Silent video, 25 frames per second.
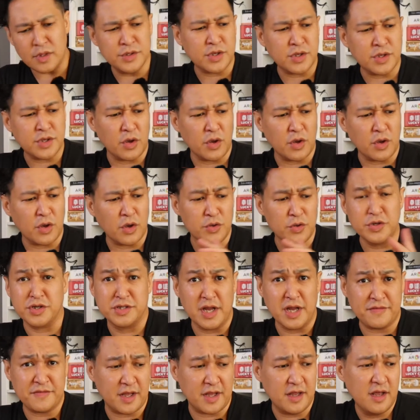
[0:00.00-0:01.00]
So you should
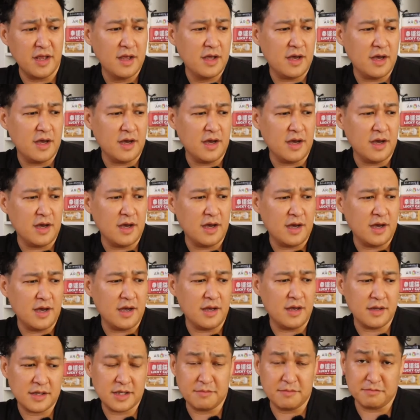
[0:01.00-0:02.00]
definitely
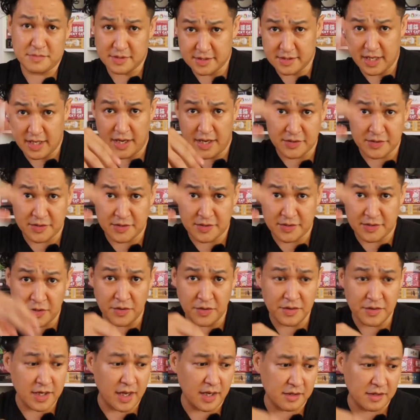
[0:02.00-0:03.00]
stay tuned,
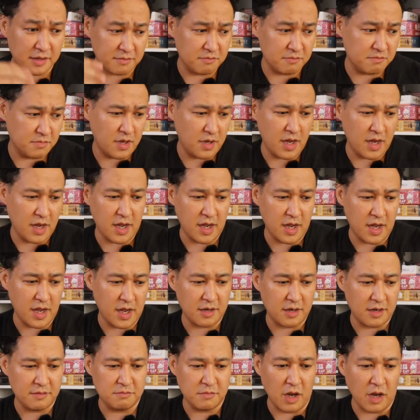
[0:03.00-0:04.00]

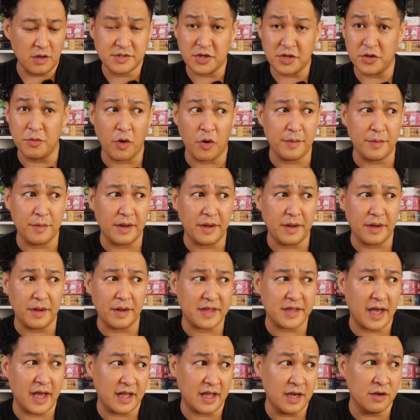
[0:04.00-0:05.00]
and I'll tell you more about
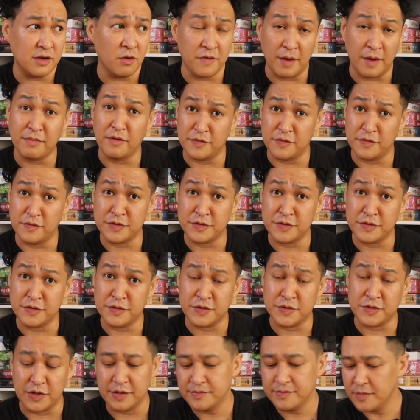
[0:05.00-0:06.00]
that in November for
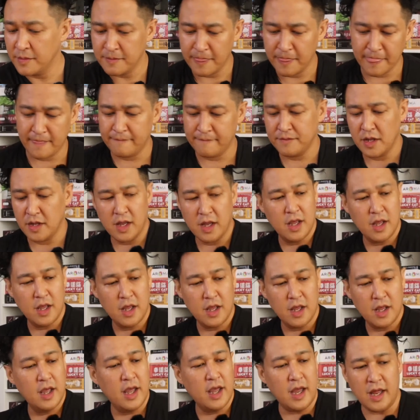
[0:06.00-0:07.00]
sure.
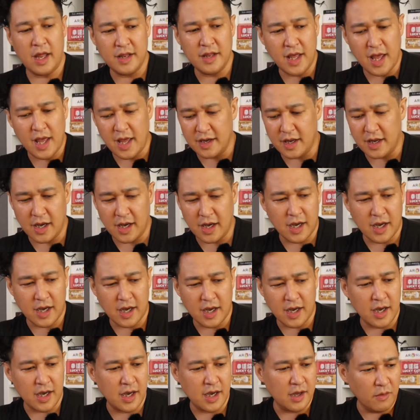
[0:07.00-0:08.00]
And then,
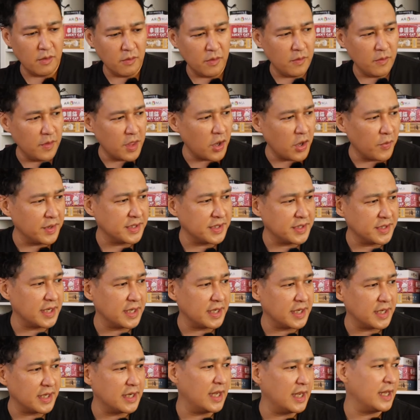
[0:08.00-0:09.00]
the other ones he
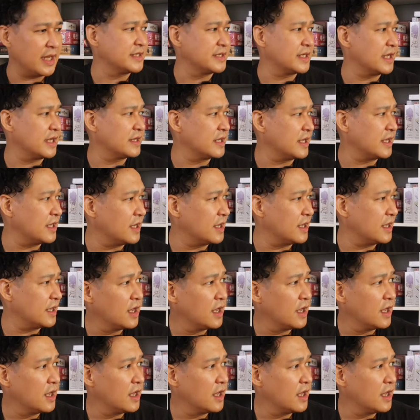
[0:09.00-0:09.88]
did the